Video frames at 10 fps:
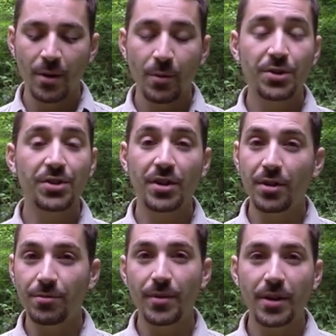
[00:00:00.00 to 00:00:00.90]
which is a
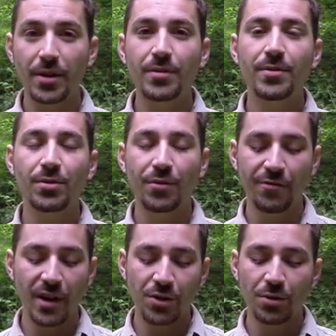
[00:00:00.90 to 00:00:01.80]
good sort of
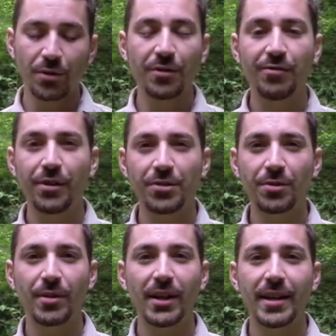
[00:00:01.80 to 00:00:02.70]
feature on the
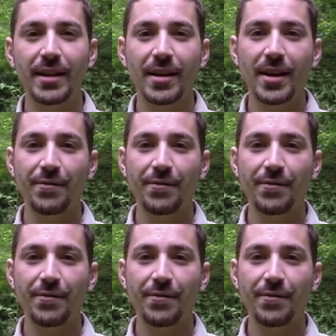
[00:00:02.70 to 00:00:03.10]
filter, really.